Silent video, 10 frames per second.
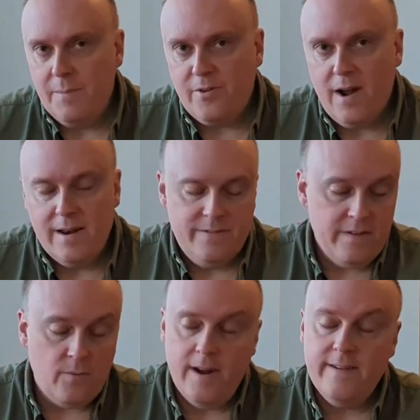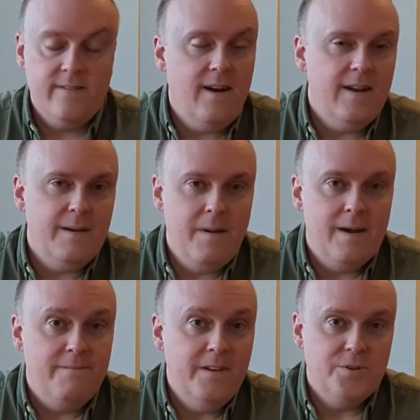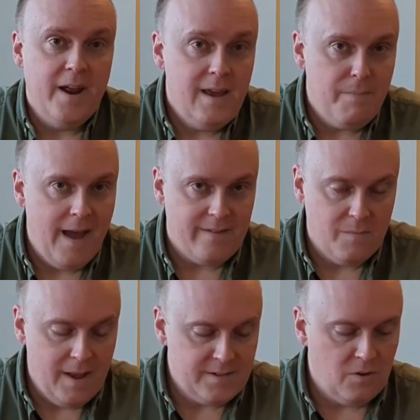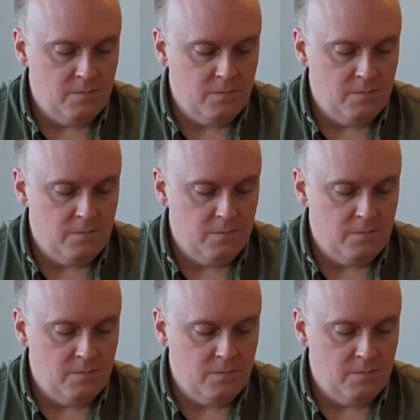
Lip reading: And this wine does not feature any appassimento,